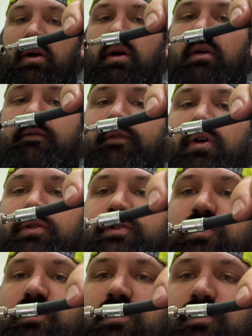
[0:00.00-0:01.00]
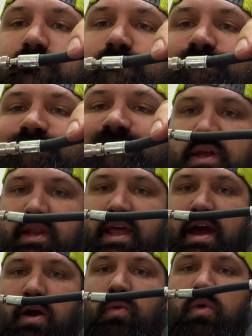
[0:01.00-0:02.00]
our fill tool.
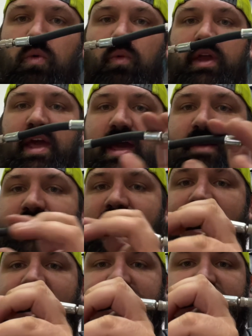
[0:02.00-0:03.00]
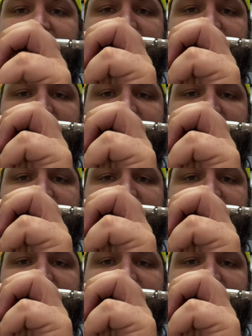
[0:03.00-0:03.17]
Now we have access